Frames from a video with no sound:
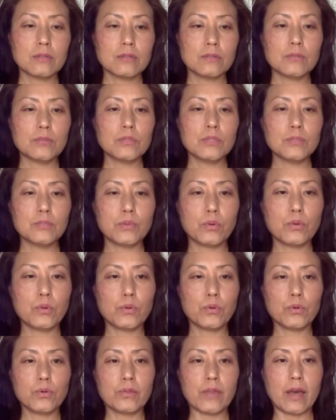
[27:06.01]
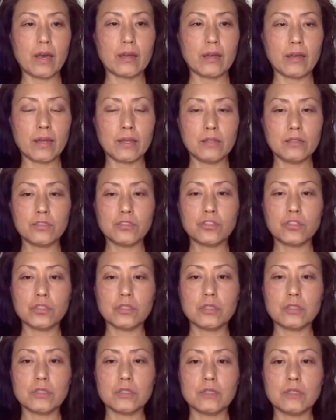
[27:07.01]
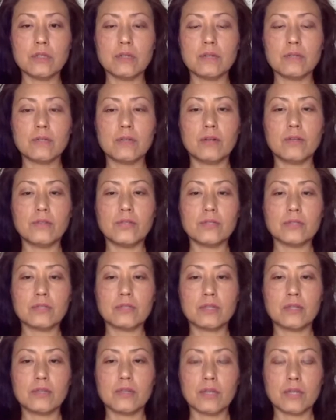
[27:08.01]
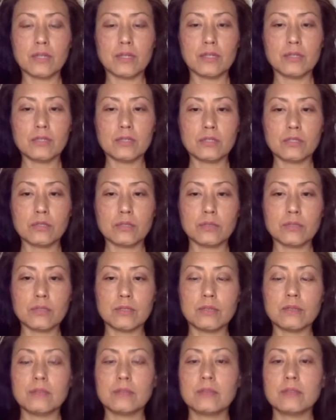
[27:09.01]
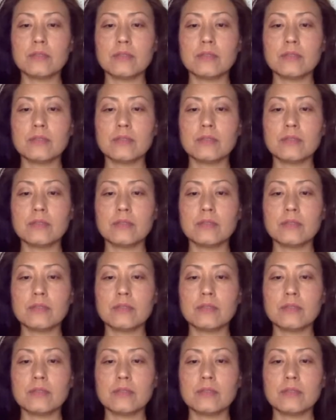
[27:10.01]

really pour that energy of love and giving into it.